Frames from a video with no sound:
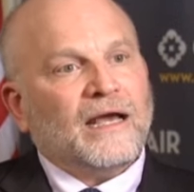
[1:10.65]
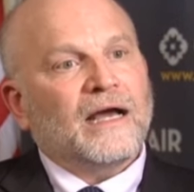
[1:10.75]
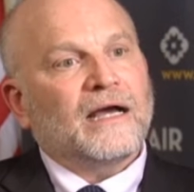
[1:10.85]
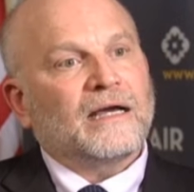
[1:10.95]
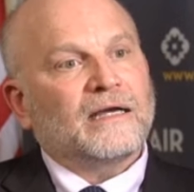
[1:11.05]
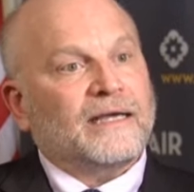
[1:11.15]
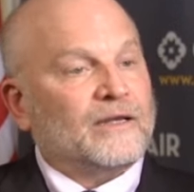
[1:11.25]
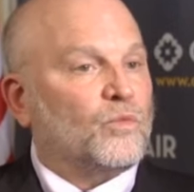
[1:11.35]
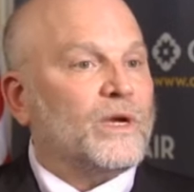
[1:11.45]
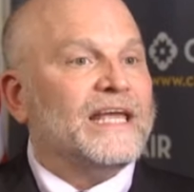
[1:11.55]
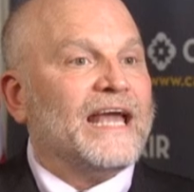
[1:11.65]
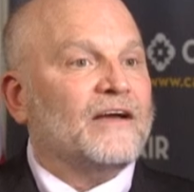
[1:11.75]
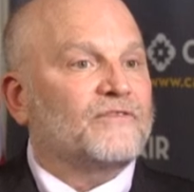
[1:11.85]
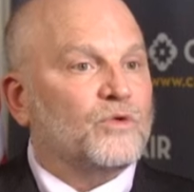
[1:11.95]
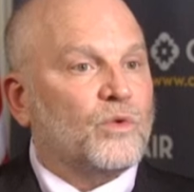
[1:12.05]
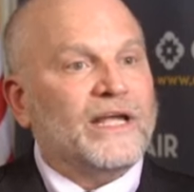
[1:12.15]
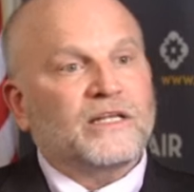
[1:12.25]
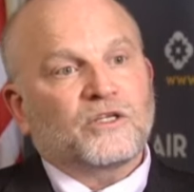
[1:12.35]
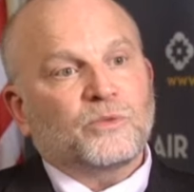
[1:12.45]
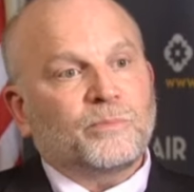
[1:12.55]
And we have the
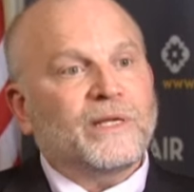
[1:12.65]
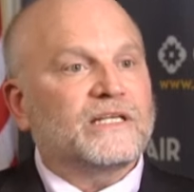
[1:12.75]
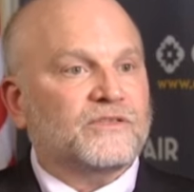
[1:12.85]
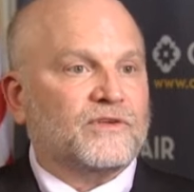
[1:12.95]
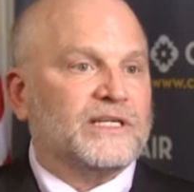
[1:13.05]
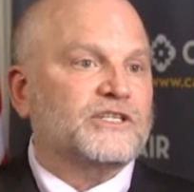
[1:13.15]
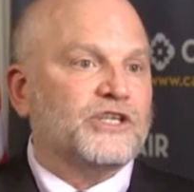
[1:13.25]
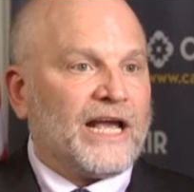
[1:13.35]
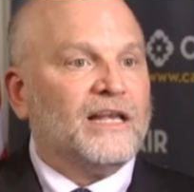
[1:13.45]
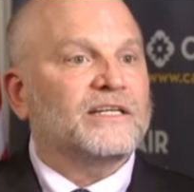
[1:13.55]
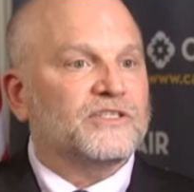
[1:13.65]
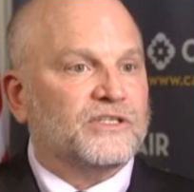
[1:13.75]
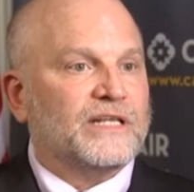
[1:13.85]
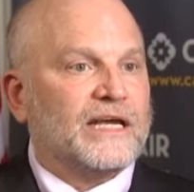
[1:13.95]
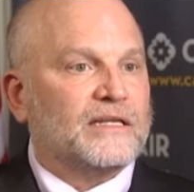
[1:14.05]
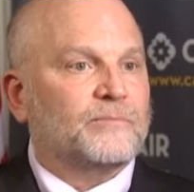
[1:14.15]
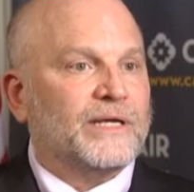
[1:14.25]
right to peacefully challenge that